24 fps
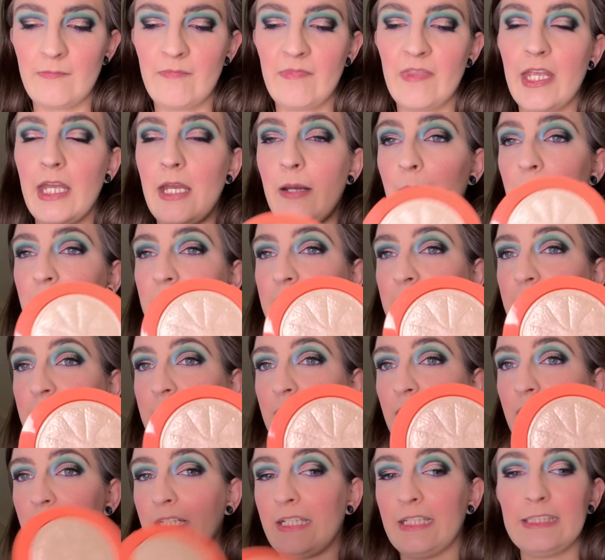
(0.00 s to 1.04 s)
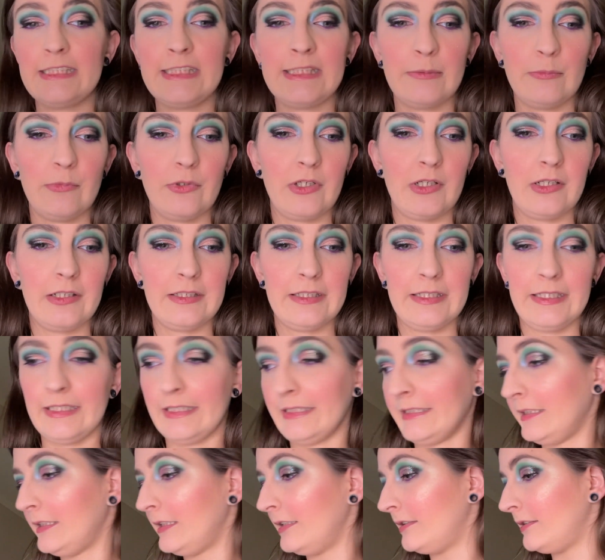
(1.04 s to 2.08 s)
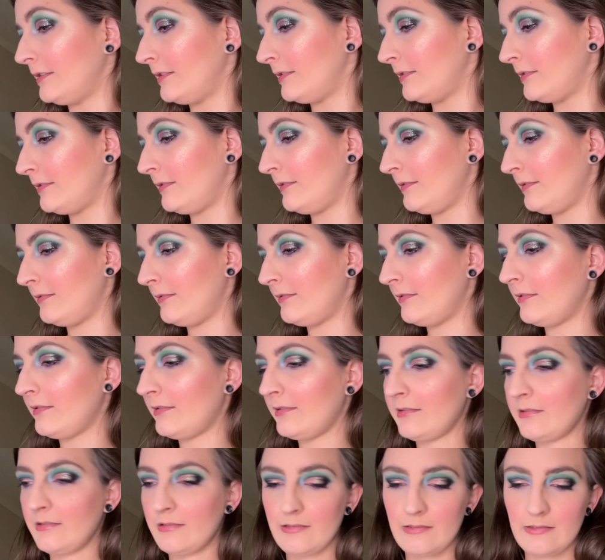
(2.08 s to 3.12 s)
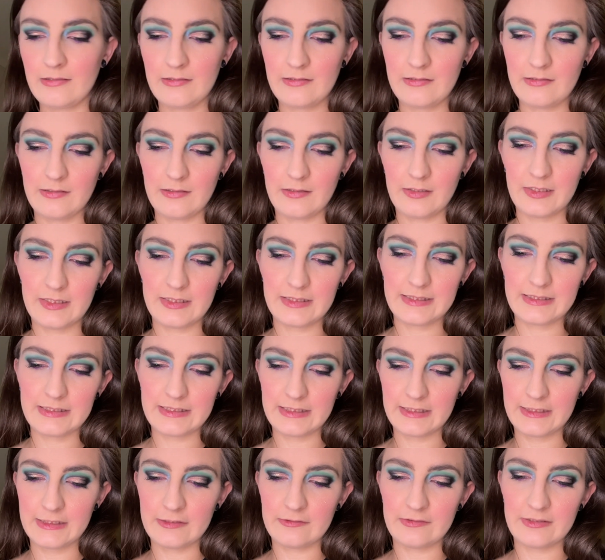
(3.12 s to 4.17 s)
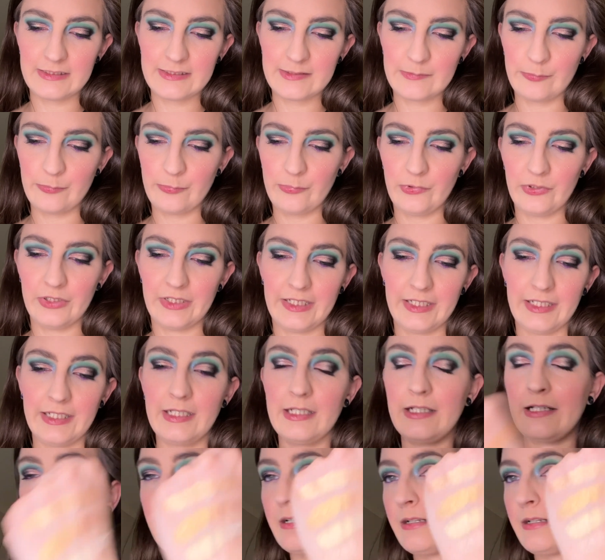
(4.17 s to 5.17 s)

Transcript: I'm actually starting to get somewhere on these. Here's Citrus Bling.